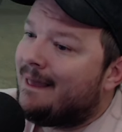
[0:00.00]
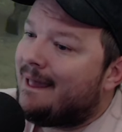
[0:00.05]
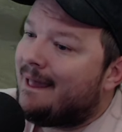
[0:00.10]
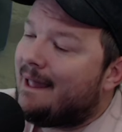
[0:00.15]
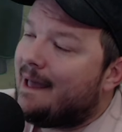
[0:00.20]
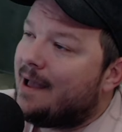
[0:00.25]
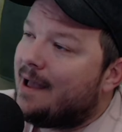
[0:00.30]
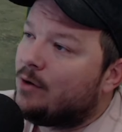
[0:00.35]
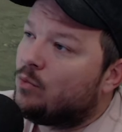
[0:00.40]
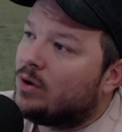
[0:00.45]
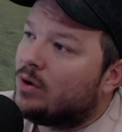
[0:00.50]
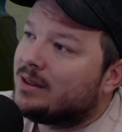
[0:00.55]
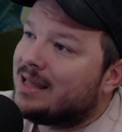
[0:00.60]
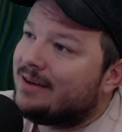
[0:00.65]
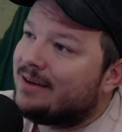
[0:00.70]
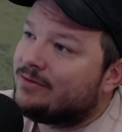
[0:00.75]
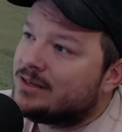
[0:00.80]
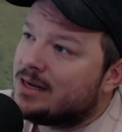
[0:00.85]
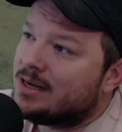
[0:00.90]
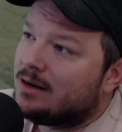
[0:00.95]
And what
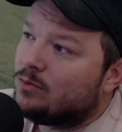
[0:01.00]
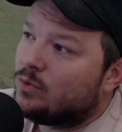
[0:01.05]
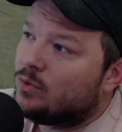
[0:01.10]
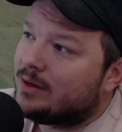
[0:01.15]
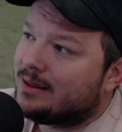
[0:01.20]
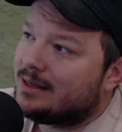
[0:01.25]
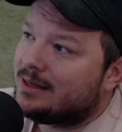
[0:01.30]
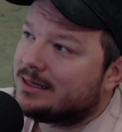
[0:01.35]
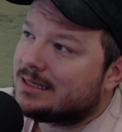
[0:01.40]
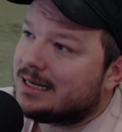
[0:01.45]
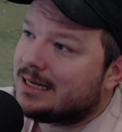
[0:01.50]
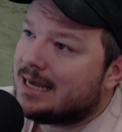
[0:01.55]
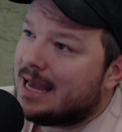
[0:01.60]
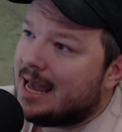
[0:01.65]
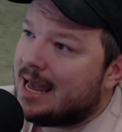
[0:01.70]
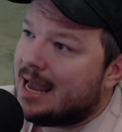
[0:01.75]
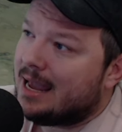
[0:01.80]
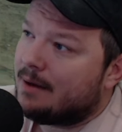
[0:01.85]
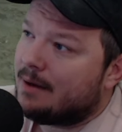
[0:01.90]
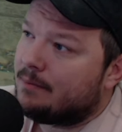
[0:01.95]
they've done with this
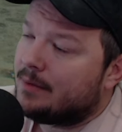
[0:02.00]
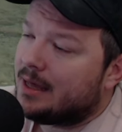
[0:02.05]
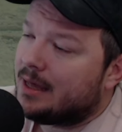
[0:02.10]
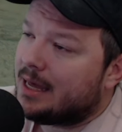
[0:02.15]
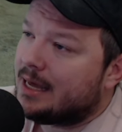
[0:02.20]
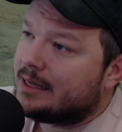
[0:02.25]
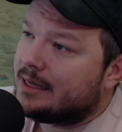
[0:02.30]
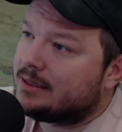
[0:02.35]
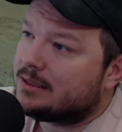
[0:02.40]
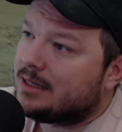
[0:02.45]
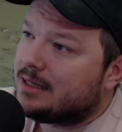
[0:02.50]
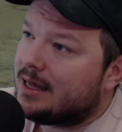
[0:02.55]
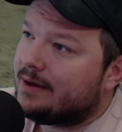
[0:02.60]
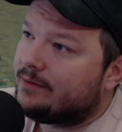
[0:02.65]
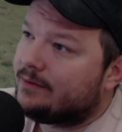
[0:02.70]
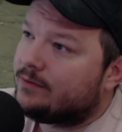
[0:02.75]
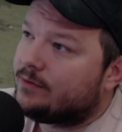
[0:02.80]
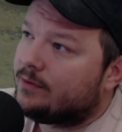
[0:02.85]
game is they've